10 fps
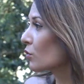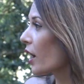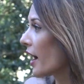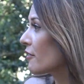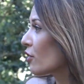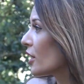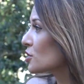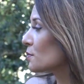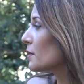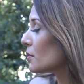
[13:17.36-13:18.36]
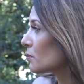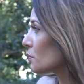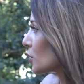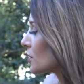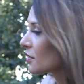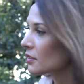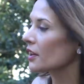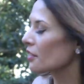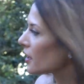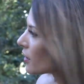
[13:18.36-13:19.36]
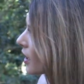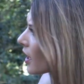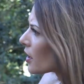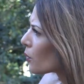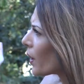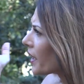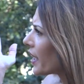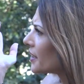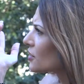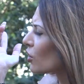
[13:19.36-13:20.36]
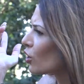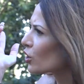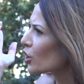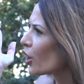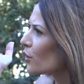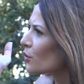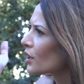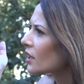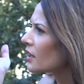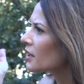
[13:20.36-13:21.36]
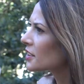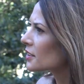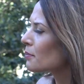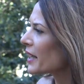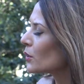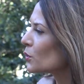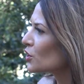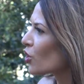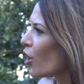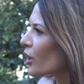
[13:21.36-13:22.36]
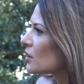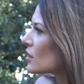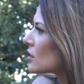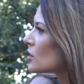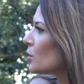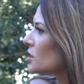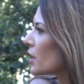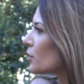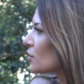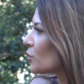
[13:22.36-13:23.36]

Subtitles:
have right to be, because I think one case not long ago, money was gone to a terrorist